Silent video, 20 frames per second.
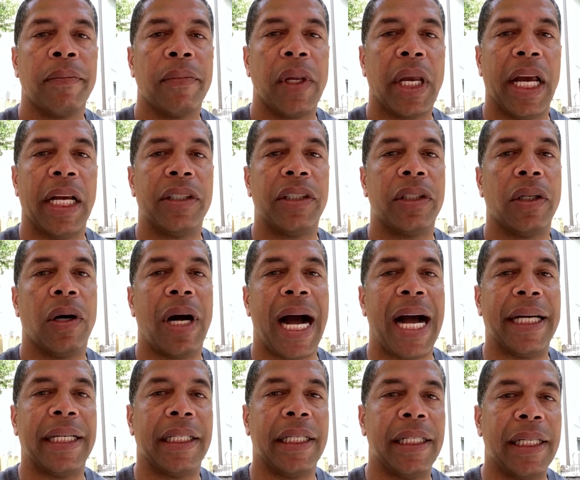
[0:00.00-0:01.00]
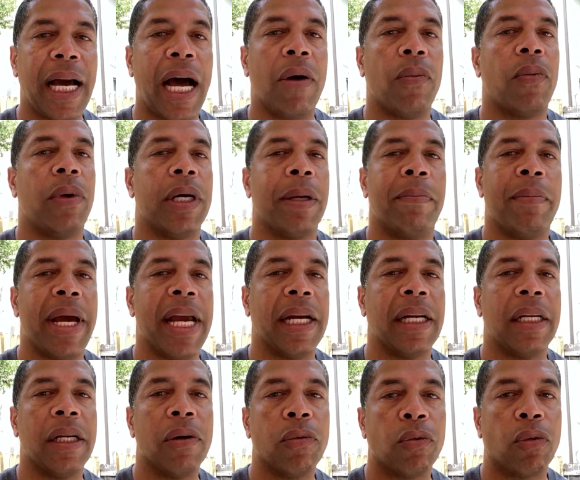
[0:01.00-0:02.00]
and so I did not want to make
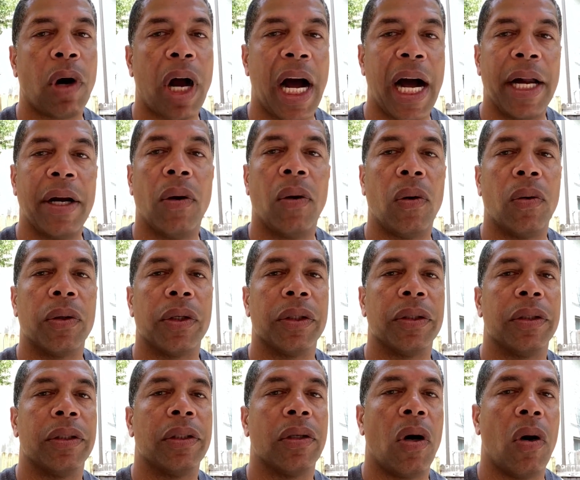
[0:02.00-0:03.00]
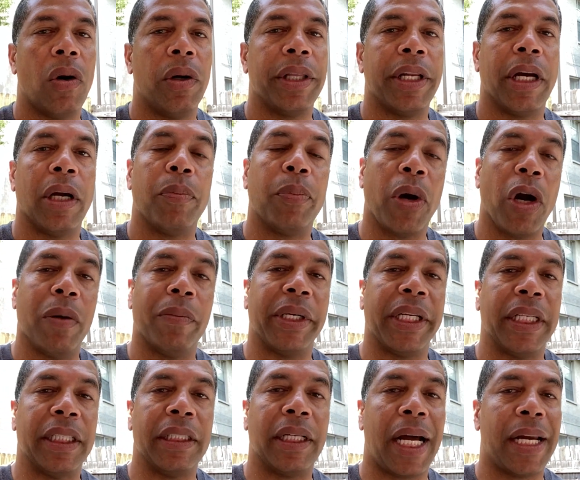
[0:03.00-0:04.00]
rod holders on there
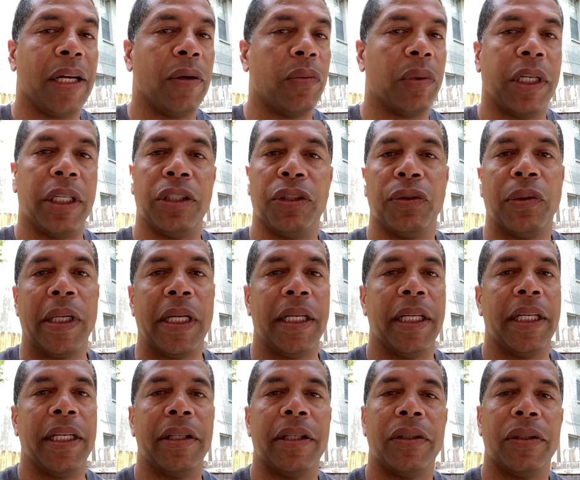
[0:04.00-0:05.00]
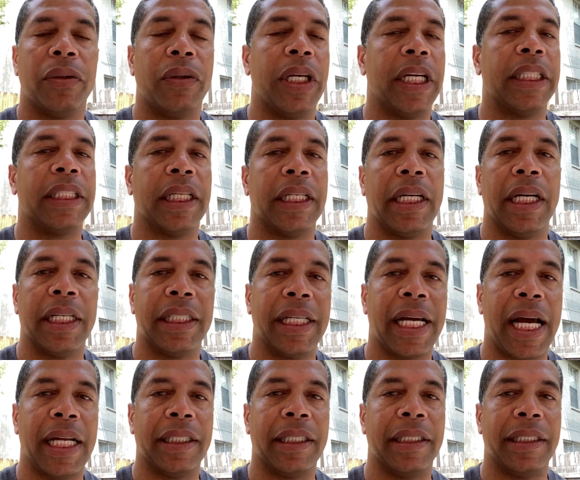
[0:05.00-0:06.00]
permanent. I didn't want to drill in it or do anything like
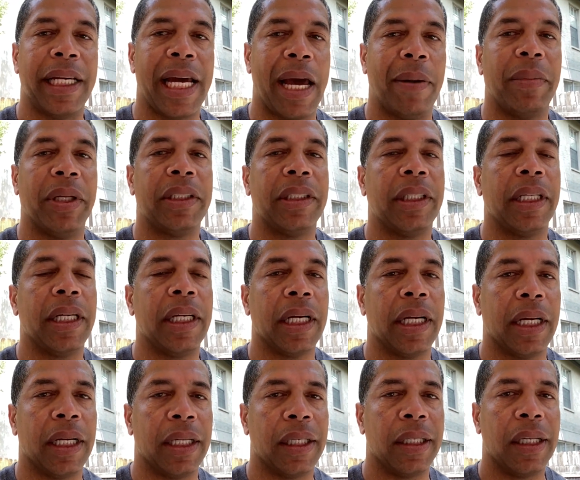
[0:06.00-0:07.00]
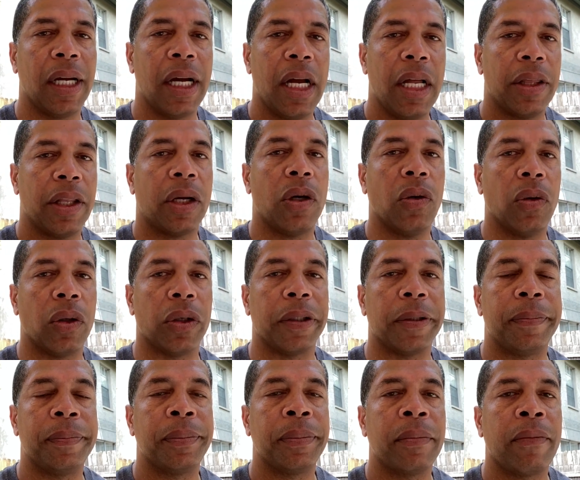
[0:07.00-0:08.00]
that to damage the cooler.
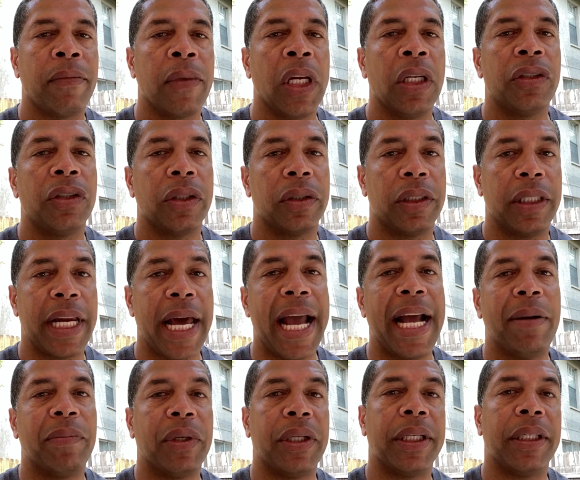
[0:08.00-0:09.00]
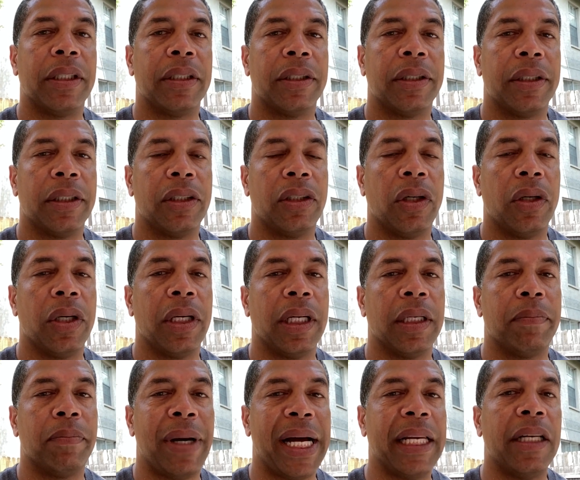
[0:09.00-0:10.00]
So today I'm going to show you
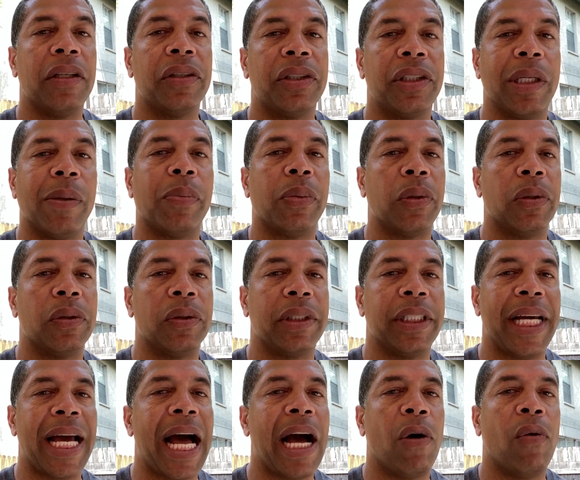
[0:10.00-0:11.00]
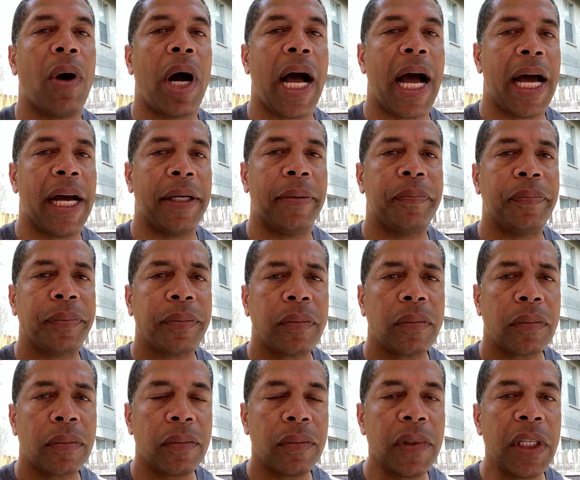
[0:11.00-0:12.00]
my little simple DIY
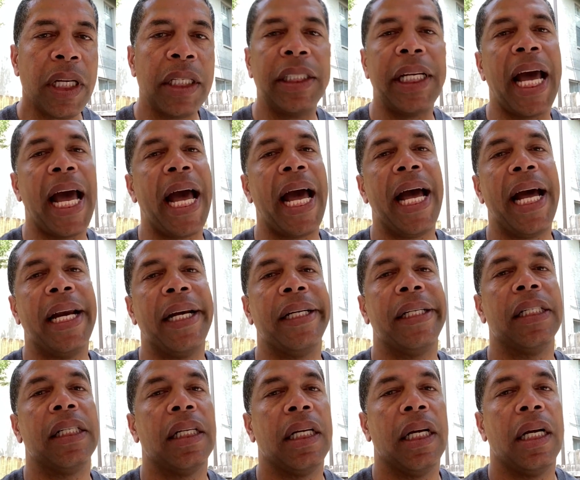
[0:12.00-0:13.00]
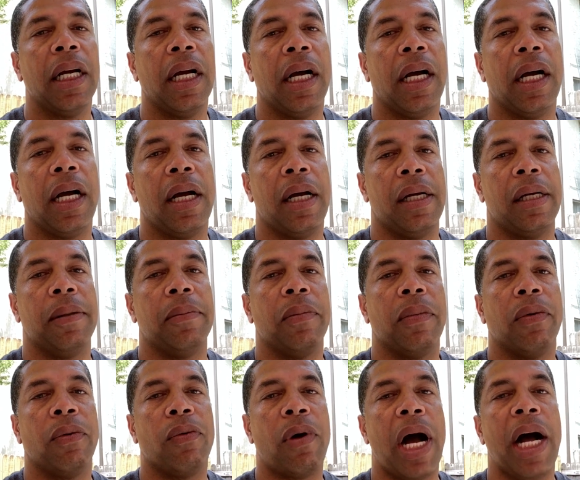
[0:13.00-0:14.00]
to add
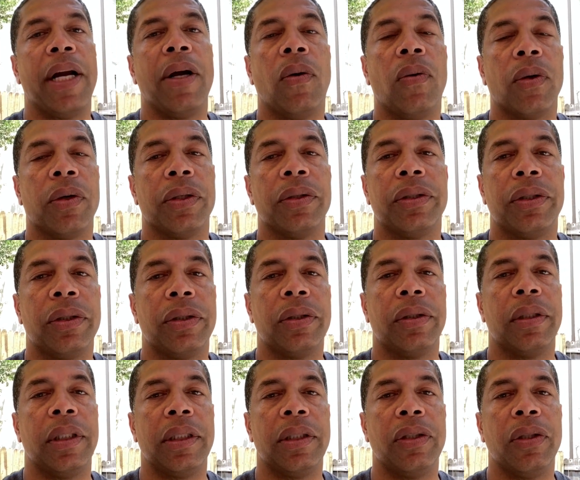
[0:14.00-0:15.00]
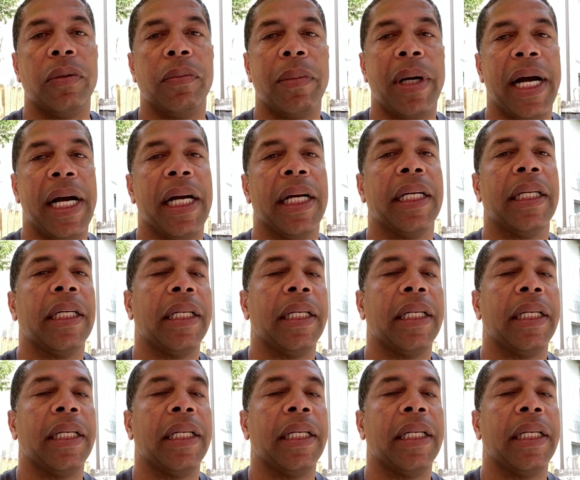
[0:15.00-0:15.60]
rod holders to my